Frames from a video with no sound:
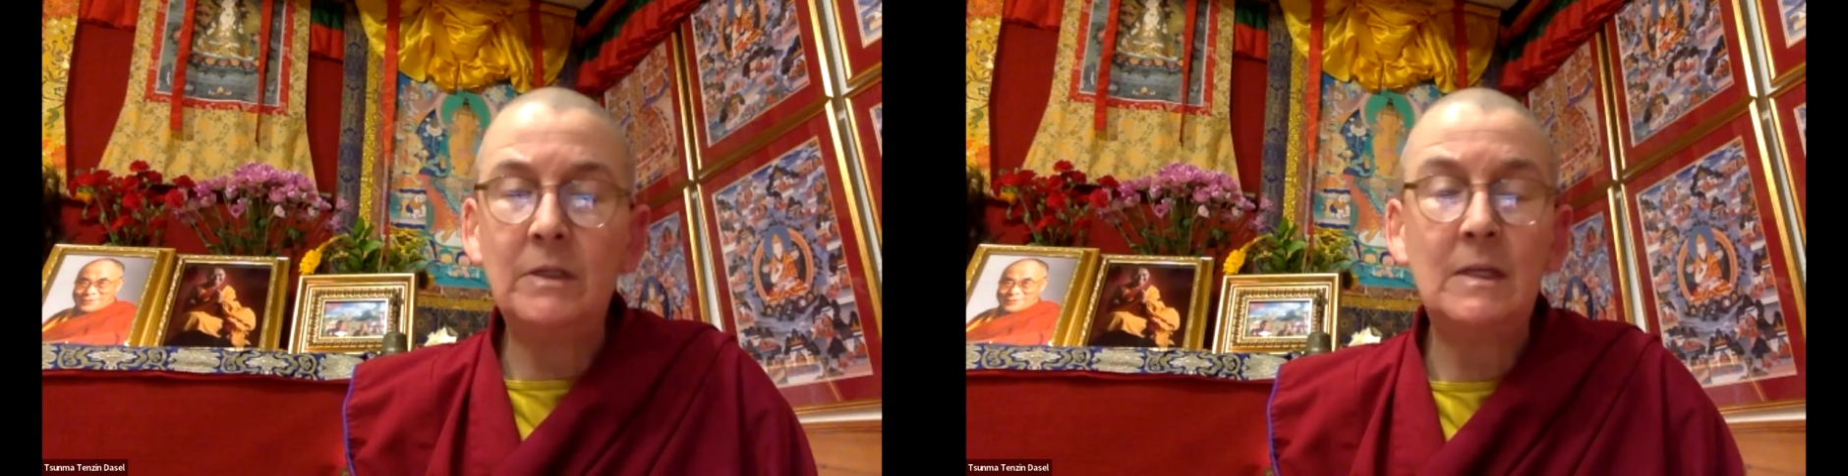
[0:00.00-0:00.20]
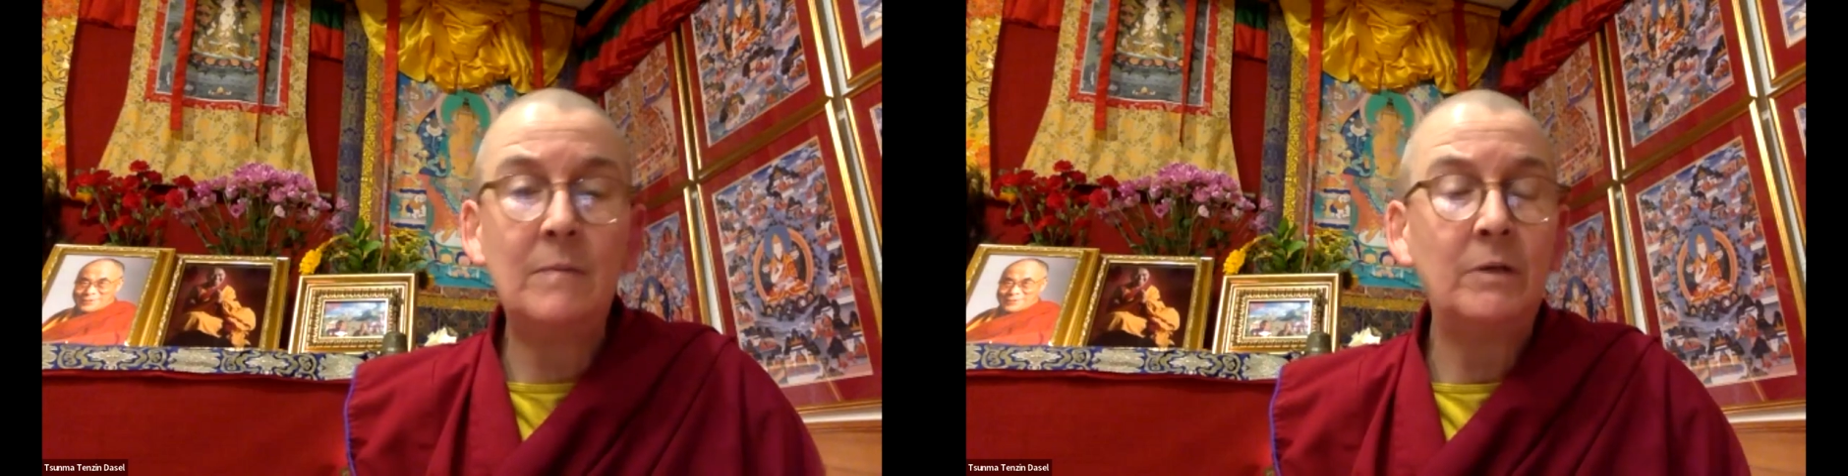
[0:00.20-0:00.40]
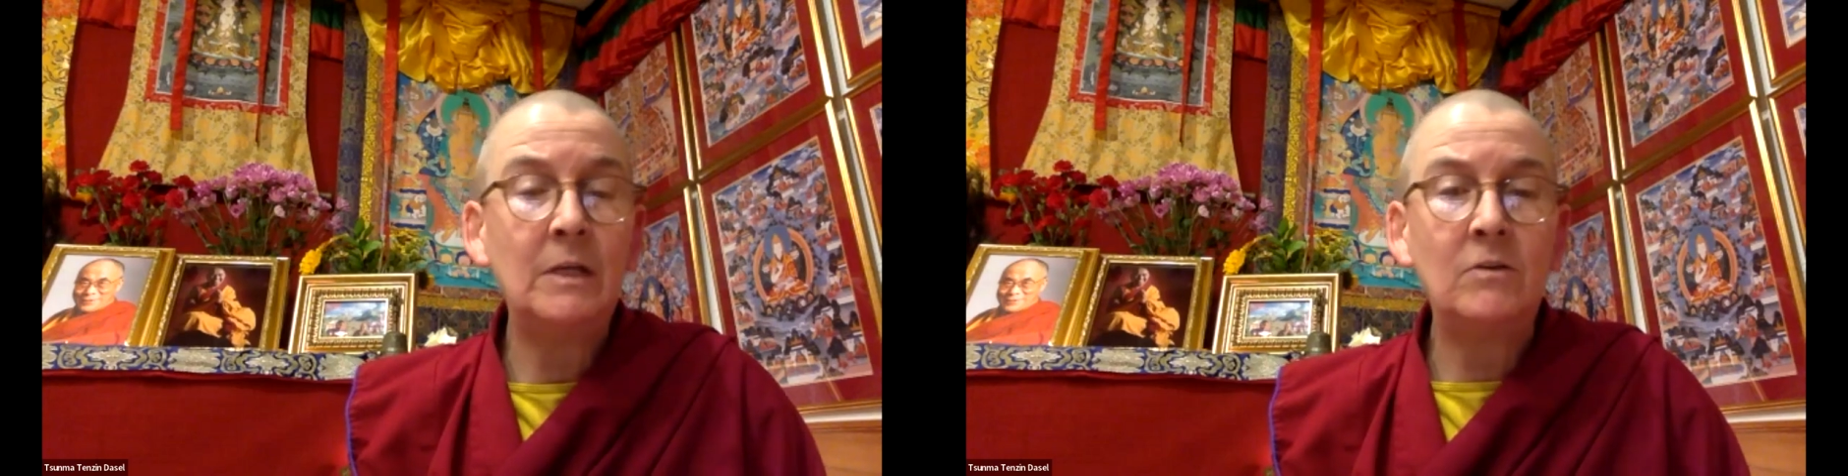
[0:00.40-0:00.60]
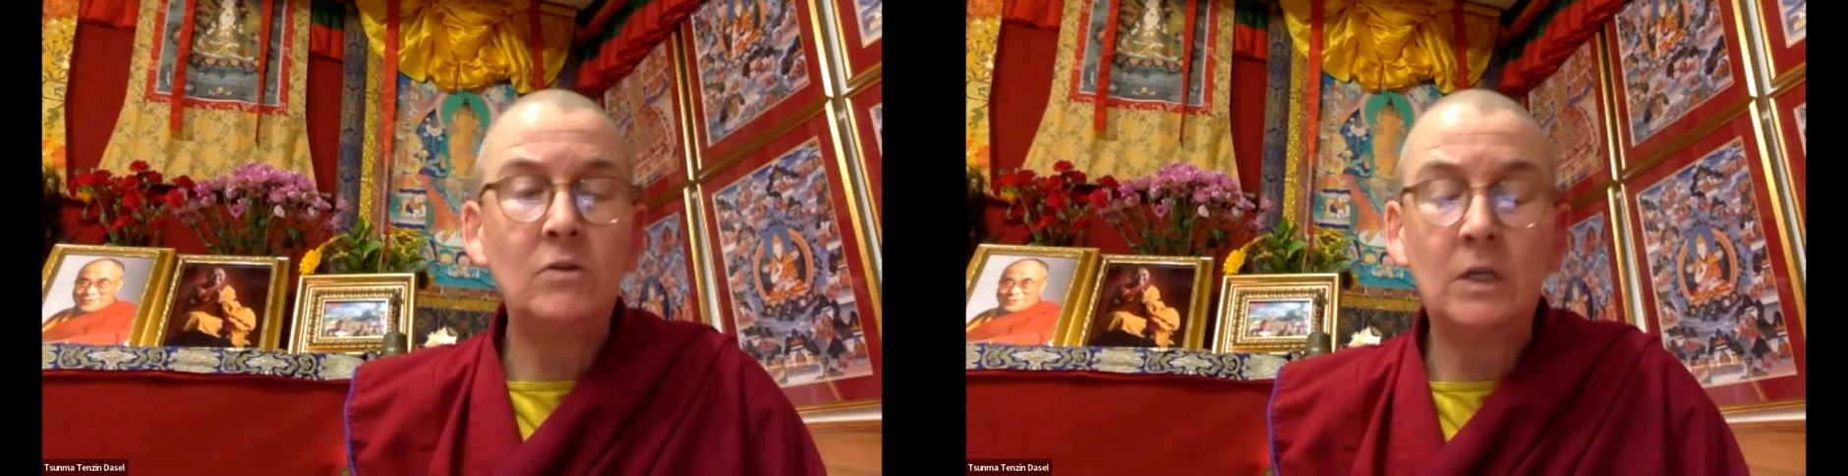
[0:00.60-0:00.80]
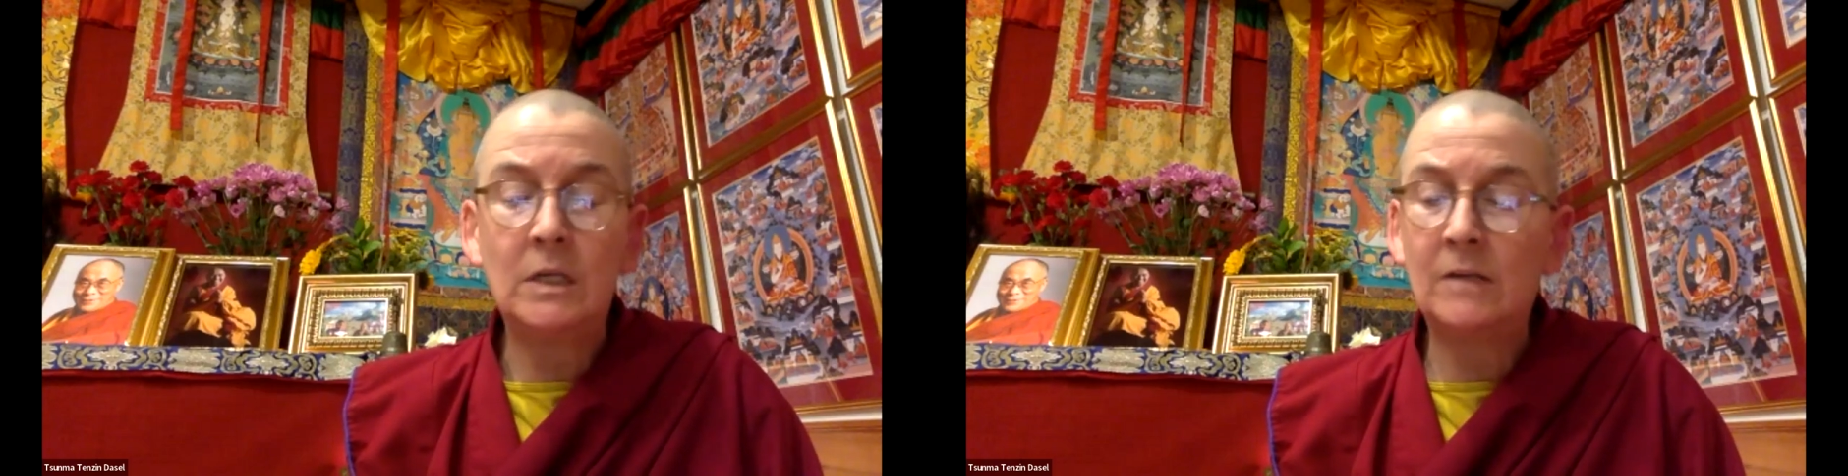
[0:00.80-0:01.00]
deeply
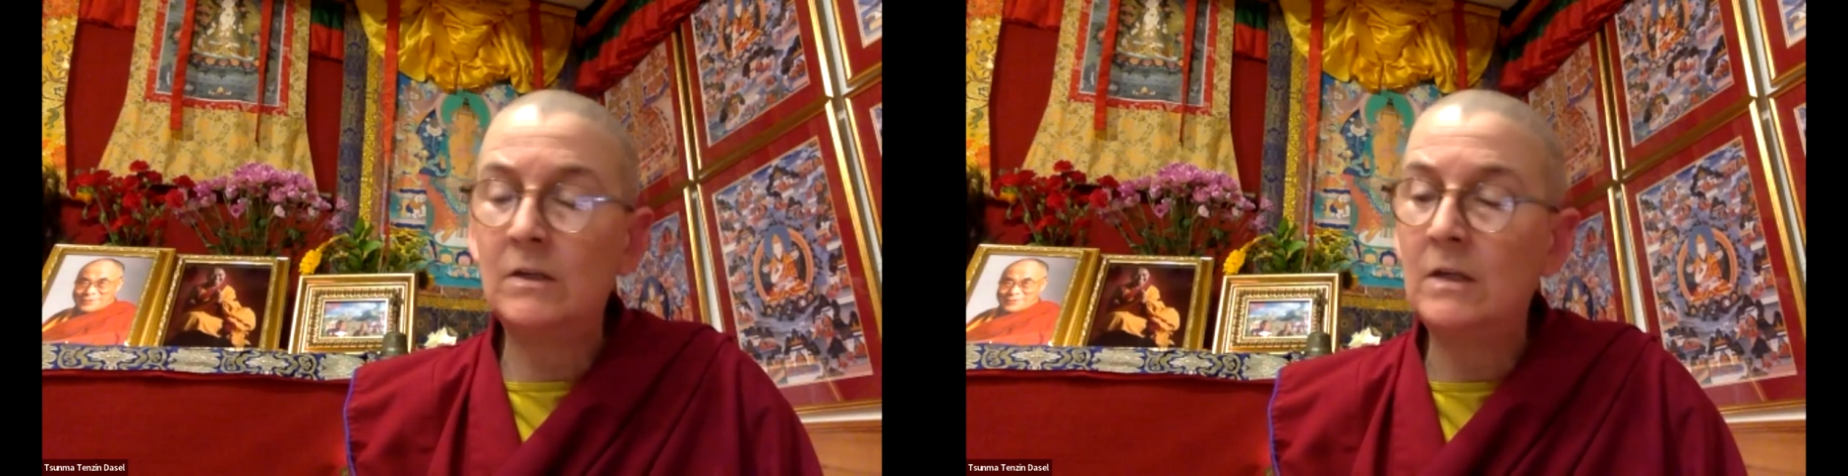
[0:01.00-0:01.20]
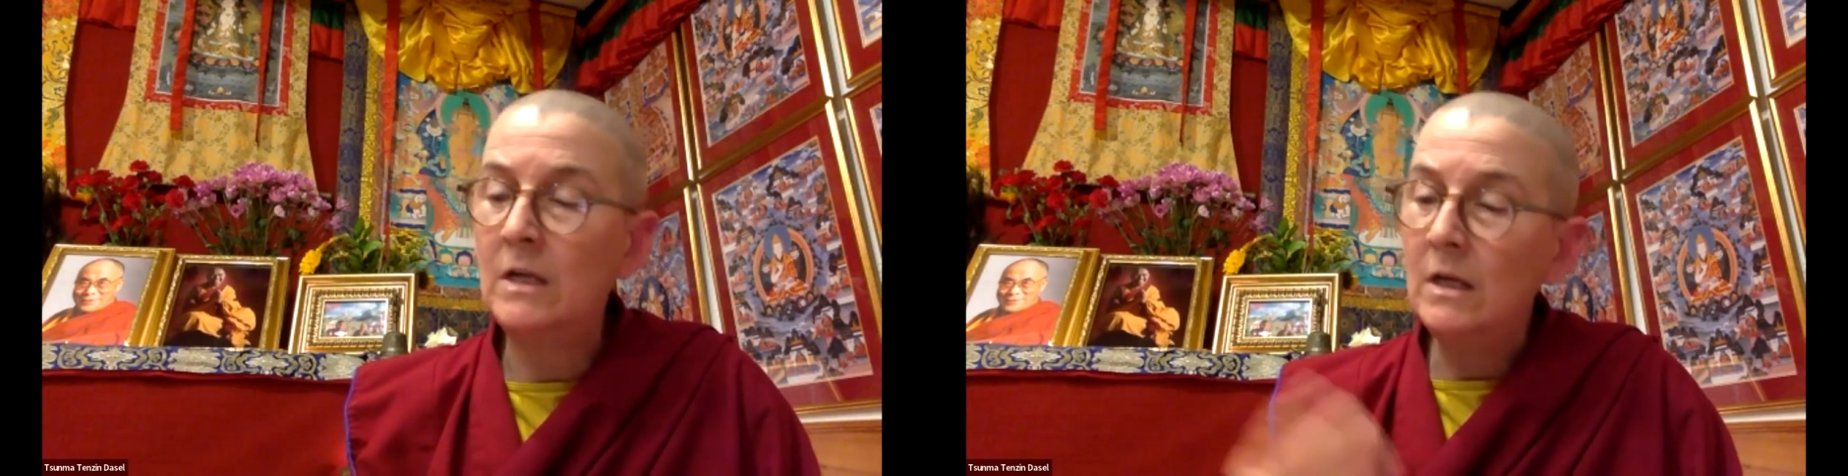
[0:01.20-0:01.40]
interconnected,